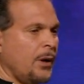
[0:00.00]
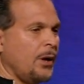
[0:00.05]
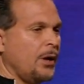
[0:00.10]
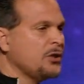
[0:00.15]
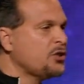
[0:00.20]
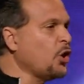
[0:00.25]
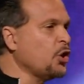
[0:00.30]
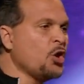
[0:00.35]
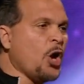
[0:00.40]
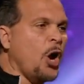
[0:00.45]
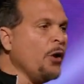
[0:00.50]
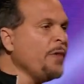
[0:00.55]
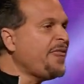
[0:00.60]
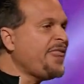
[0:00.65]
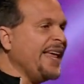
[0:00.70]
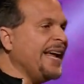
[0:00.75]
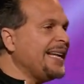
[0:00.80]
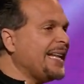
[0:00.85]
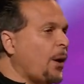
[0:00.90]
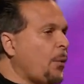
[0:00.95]
So don't
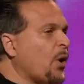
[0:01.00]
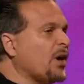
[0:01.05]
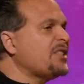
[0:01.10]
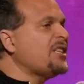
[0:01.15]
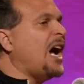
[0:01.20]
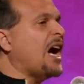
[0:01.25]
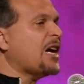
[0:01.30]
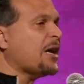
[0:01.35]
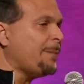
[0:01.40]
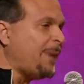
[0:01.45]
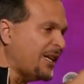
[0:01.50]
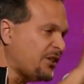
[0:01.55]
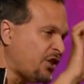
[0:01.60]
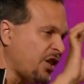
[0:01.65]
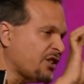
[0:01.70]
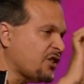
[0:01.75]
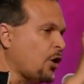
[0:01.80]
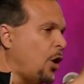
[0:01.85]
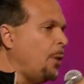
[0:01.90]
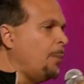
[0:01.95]
think that we're talking about
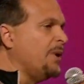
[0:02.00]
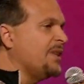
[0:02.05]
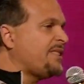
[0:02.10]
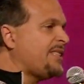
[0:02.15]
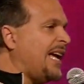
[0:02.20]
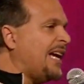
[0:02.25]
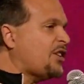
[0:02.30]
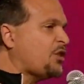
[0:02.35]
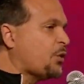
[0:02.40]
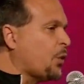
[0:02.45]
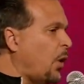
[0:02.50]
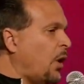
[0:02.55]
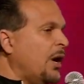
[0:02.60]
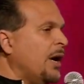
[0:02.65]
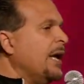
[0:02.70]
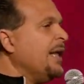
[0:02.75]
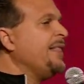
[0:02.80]
just a homosexual.